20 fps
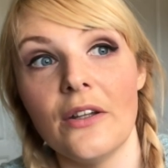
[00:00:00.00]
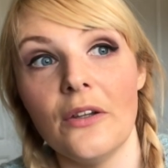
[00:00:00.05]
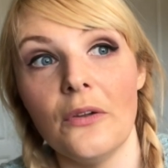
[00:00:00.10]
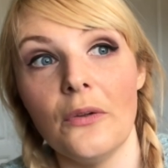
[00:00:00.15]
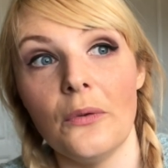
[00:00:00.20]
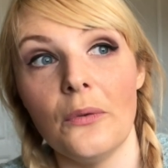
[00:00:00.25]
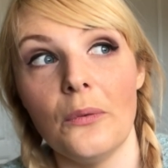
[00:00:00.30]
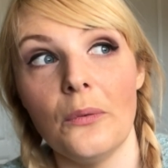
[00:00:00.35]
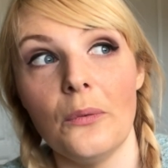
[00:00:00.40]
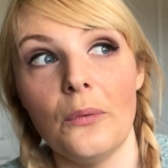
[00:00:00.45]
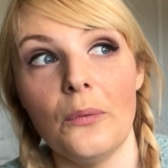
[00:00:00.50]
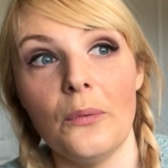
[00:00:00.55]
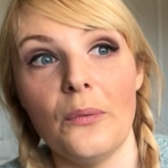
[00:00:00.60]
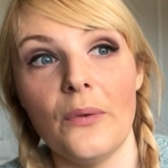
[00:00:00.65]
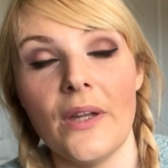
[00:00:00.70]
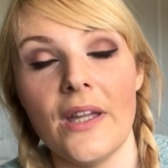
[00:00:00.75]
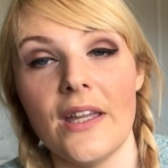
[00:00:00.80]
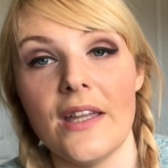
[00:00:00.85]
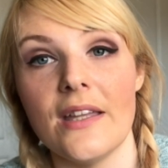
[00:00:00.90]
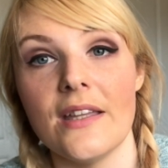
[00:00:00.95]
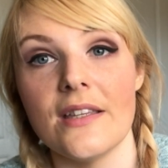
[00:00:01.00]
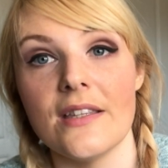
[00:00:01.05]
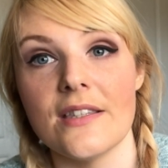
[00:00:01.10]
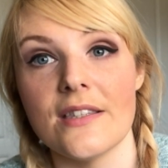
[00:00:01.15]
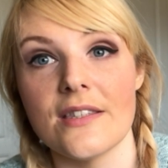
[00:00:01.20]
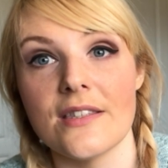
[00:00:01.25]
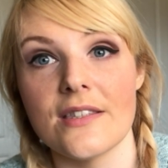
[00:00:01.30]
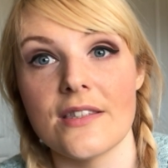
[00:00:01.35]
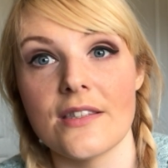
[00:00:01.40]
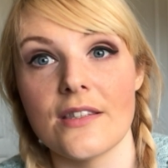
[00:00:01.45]
who is
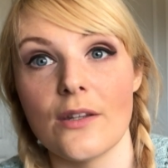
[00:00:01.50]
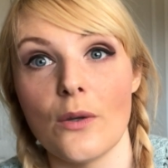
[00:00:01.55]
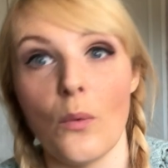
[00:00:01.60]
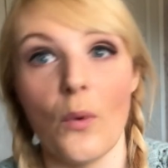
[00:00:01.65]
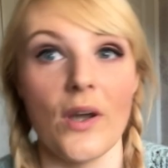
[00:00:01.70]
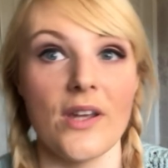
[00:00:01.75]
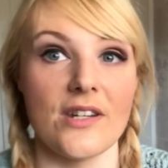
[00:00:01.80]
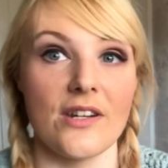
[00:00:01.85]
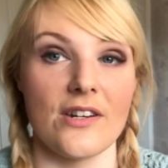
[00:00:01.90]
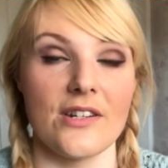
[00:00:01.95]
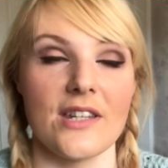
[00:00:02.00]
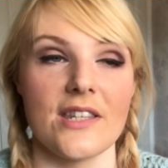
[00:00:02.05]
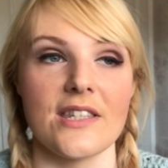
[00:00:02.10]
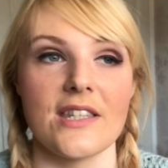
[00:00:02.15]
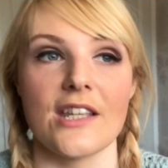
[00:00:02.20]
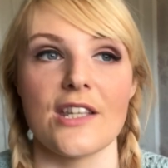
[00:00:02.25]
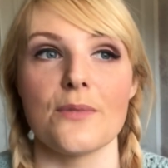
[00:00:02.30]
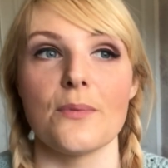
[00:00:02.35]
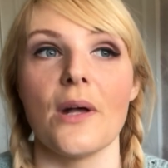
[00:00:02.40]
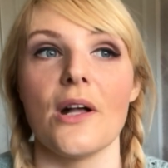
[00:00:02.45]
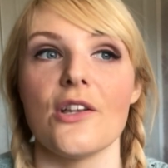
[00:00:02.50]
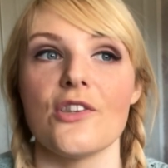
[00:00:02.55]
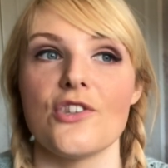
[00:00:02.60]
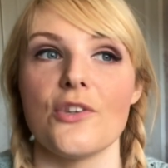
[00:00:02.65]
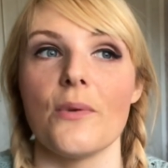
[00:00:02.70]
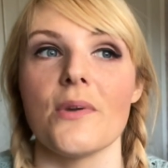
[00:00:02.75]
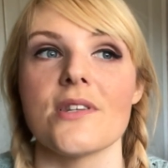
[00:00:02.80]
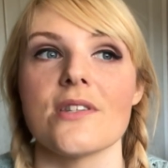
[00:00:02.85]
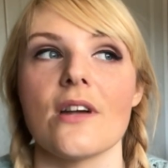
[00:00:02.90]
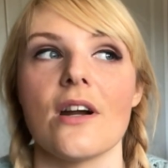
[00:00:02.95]
quite artistic as well, she
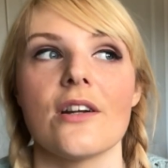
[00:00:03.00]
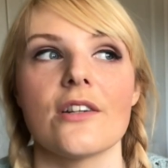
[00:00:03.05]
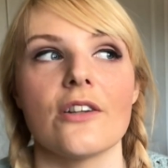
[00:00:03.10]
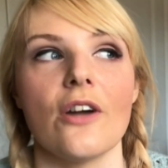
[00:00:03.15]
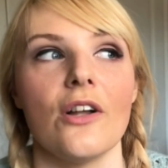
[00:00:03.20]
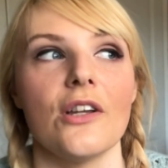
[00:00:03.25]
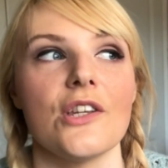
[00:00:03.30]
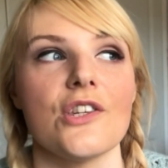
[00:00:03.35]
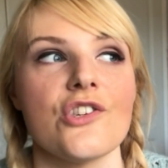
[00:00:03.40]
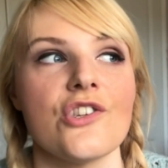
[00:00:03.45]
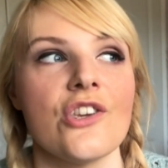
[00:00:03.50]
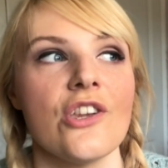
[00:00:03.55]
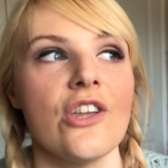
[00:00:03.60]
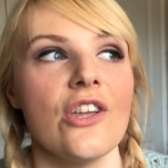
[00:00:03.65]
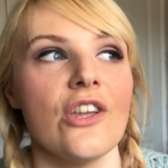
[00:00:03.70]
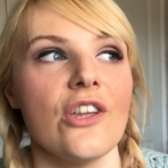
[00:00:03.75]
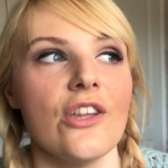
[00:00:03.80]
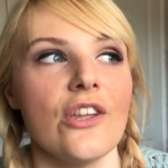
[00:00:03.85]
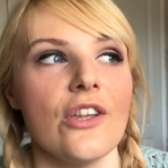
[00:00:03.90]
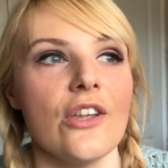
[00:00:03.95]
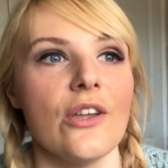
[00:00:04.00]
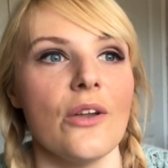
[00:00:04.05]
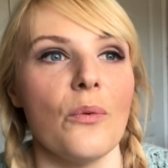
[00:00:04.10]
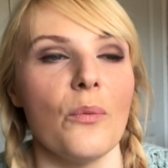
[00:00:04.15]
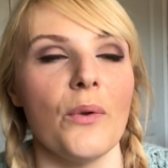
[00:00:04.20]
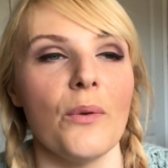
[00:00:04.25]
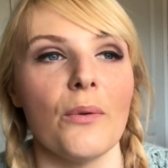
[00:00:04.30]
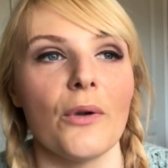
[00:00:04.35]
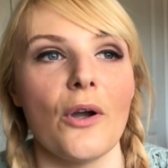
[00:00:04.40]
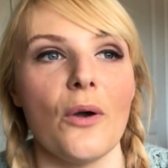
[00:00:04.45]
went to art college,
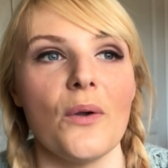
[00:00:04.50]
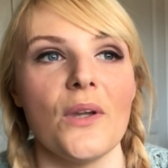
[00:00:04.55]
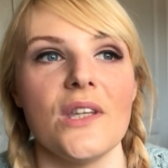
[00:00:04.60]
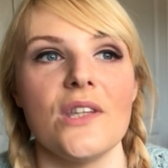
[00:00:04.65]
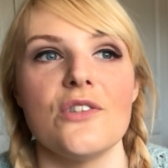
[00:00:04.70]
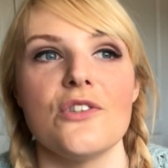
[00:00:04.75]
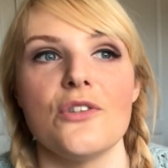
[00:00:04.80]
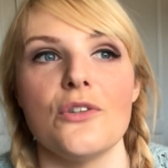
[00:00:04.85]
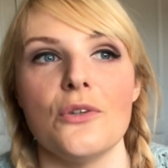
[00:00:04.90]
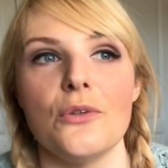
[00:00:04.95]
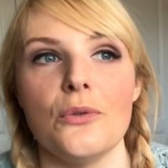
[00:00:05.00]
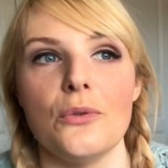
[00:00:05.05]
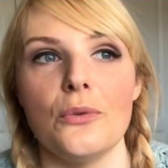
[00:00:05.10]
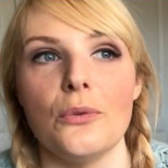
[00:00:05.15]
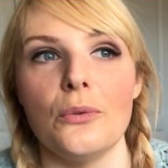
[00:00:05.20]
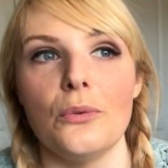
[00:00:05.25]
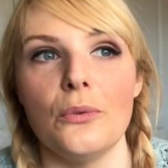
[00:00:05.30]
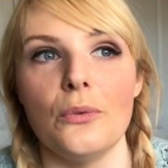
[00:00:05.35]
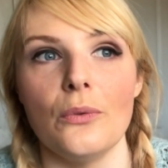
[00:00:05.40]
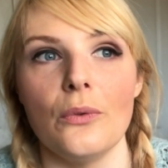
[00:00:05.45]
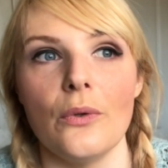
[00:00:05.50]
we were going to